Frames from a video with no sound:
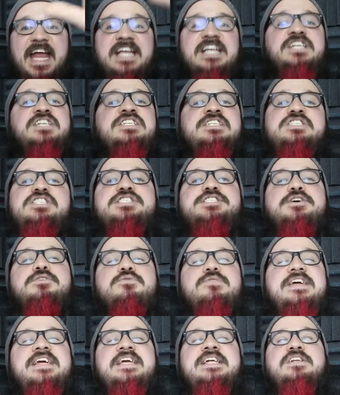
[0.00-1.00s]
in
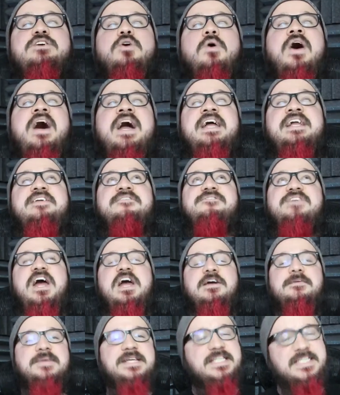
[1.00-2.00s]
serene, quiet
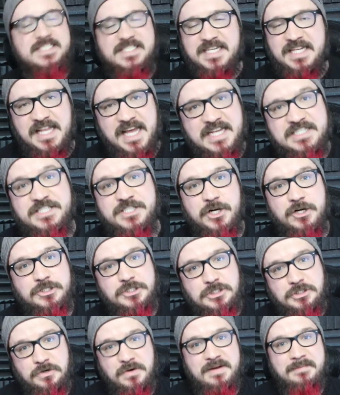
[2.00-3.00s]
environment until I
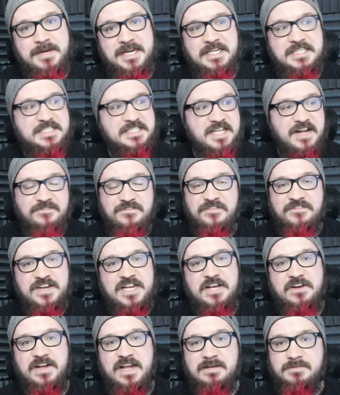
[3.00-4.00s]
start screaming and stuff at
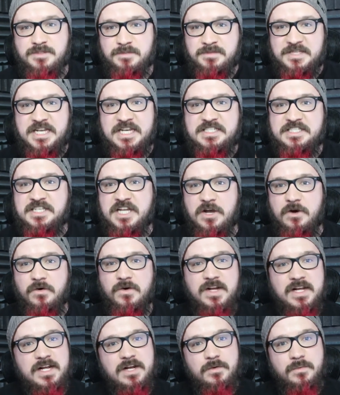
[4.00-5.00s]
video games. But these
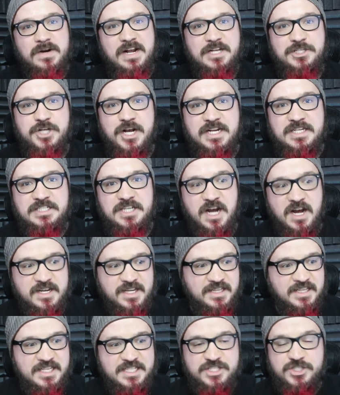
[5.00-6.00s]
two, when I try to talk
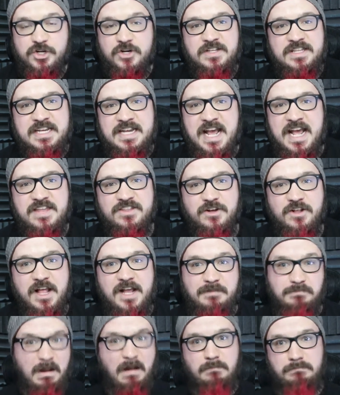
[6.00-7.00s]
at least during the day, they're
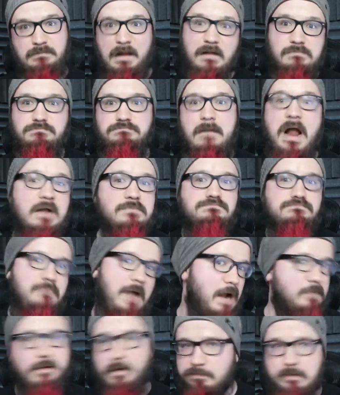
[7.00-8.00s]
like, nah, nah,
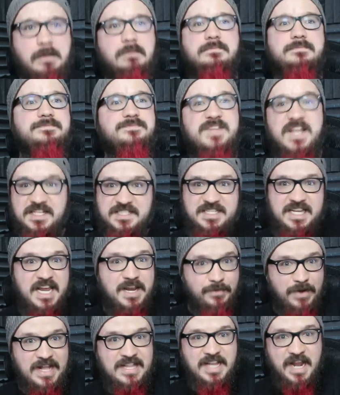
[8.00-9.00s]
nah, yeah,
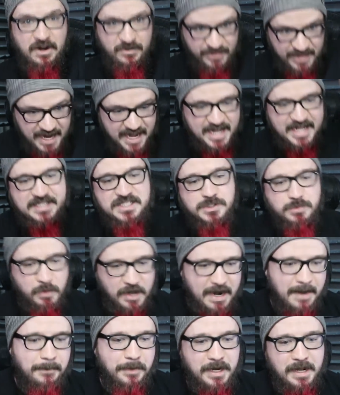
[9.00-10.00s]
see, right there. That's
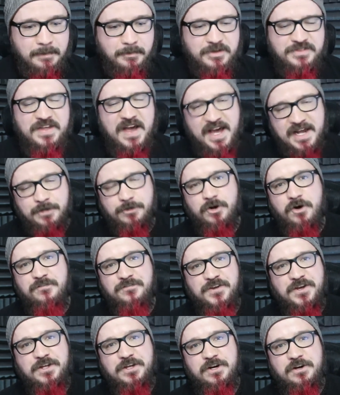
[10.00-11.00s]
what I put up with. I don't know
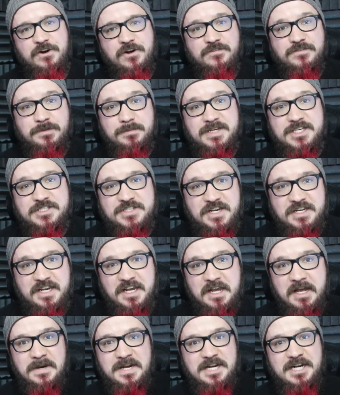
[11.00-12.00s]
if you hear it over the music,
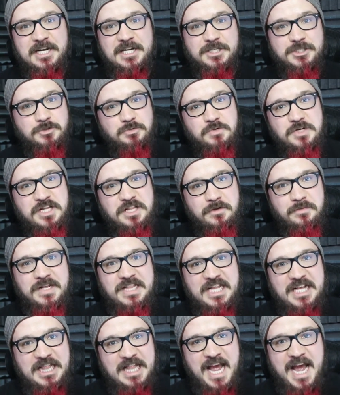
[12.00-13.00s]
but it is really,
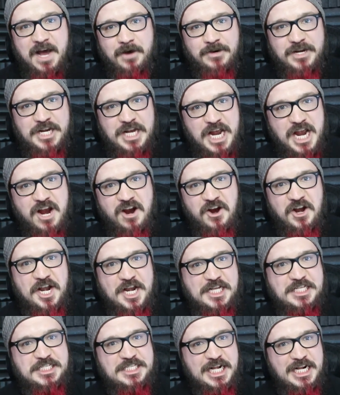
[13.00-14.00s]
really loud in here,
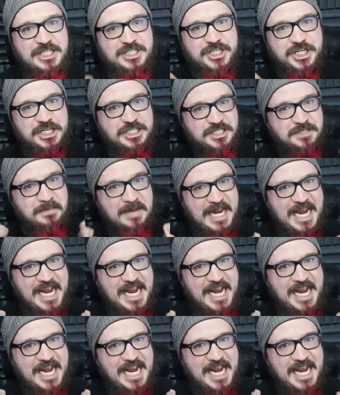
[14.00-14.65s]
and it's not just